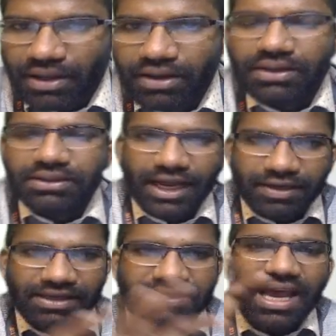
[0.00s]
That is,
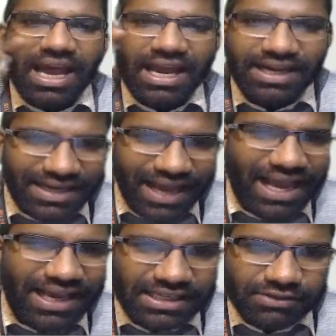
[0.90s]
India
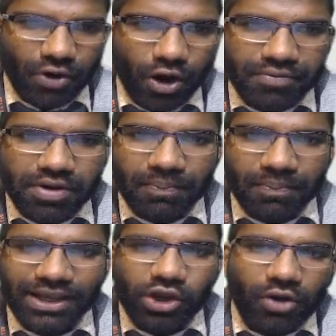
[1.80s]
is formed by
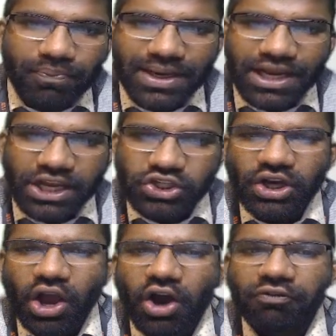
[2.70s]
combination
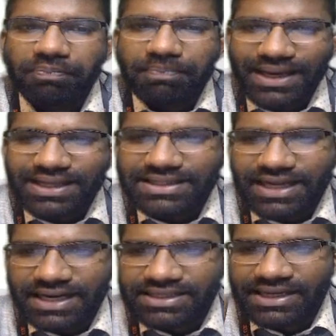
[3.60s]
of many states,
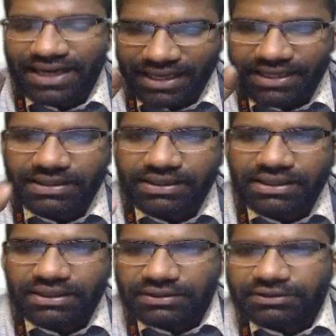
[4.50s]
like
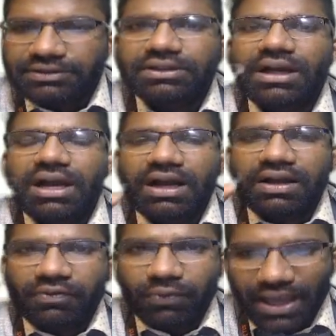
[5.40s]

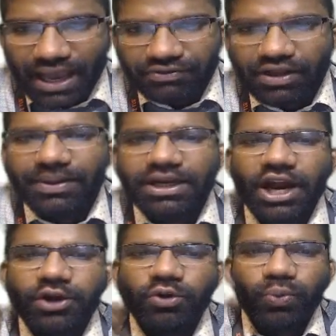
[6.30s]
we have Tamil
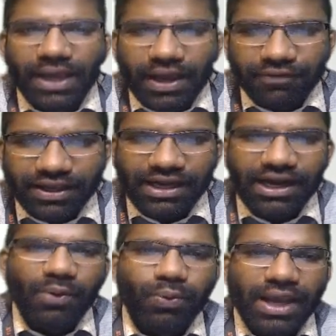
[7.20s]
Nadu, we have Kerala,
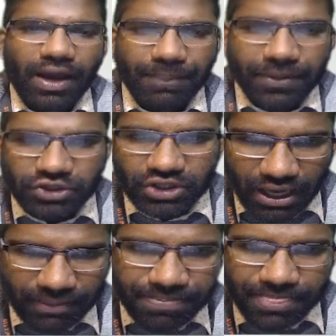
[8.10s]
we have Punjab,
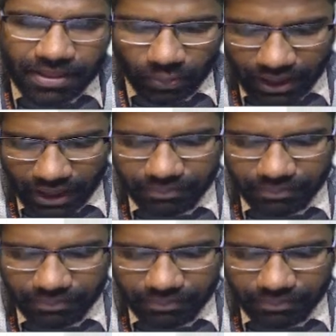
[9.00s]
we have